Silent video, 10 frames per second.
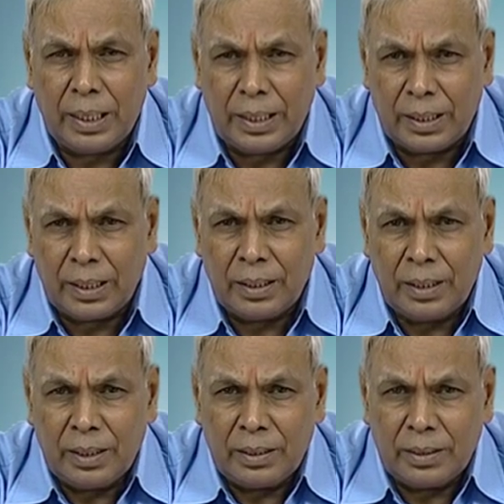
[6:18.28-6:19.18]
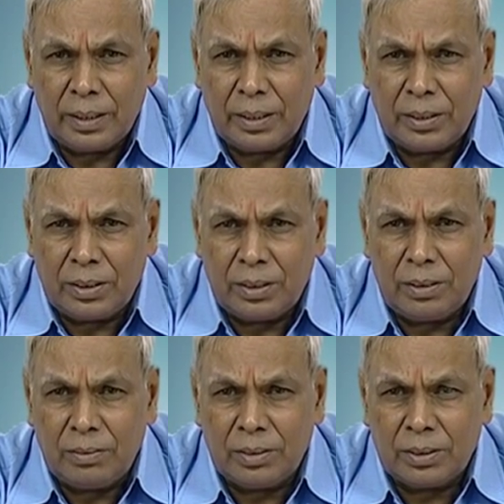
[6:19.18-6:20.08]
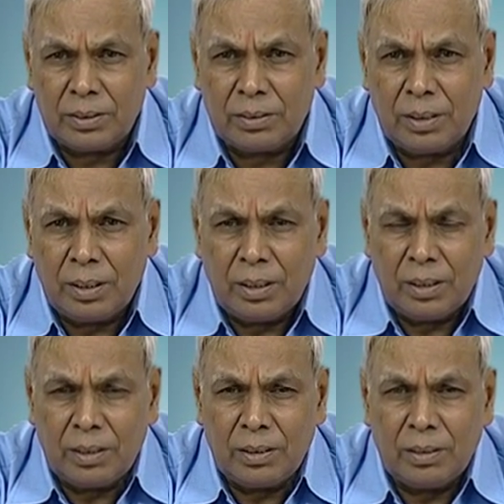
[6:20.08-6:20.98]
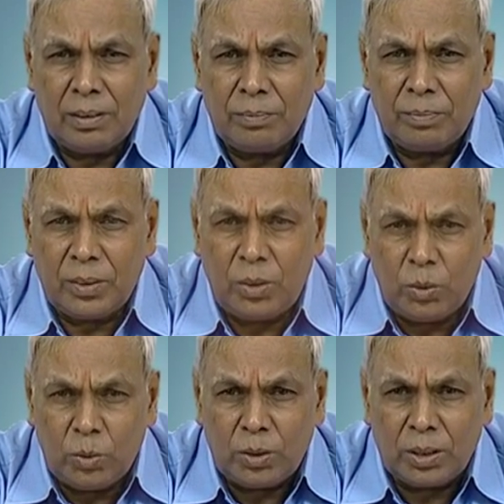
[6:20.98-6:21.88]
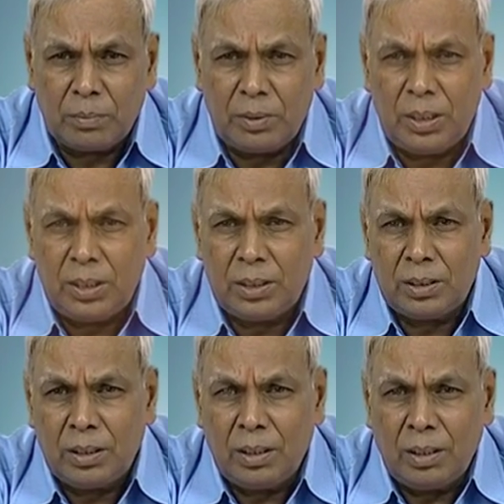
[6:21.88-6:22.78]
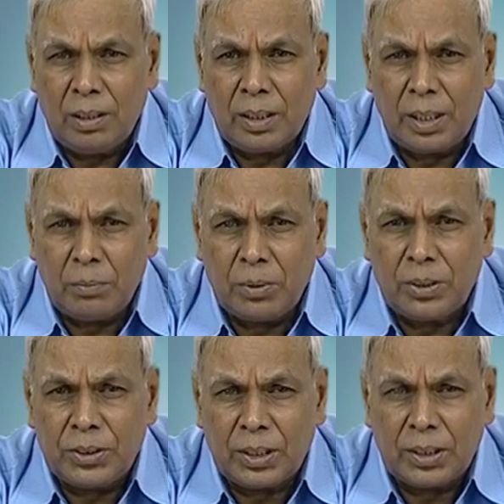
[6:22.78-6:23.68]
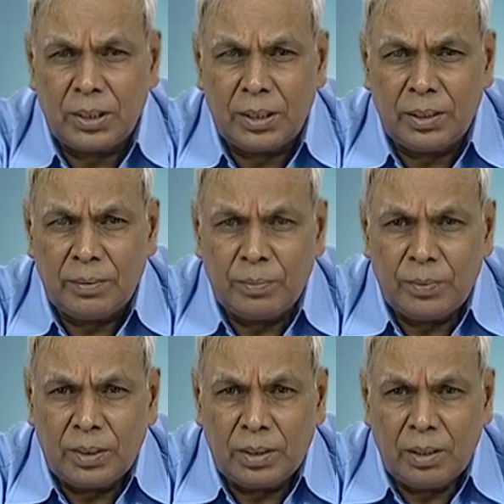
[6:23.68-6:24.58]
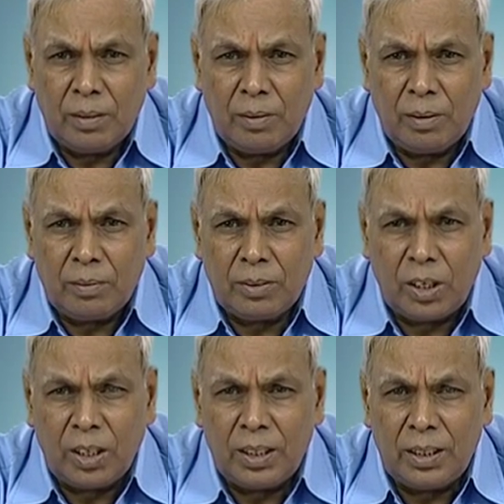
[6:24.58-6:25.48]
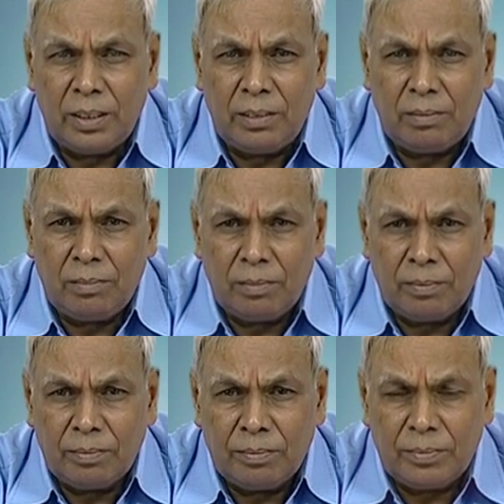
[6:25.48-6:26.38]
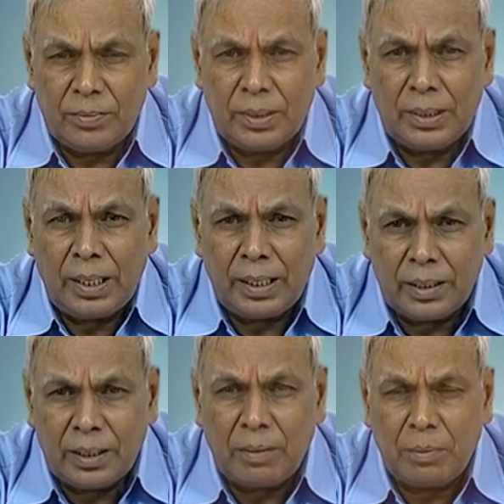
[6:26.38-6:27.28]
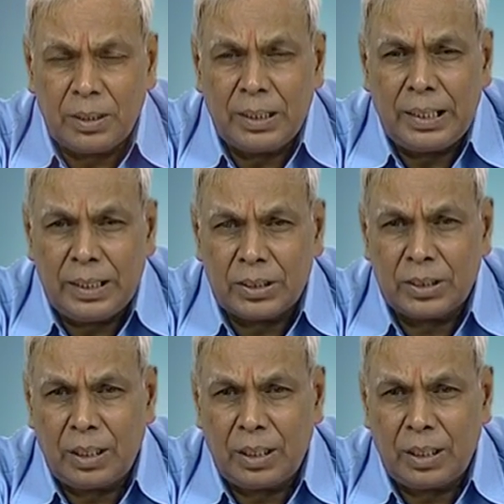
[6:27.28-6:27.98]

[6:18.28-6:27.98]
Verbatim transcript: like that. The continuous um, use of these chemicals are there. Uh, Toluene that is having the less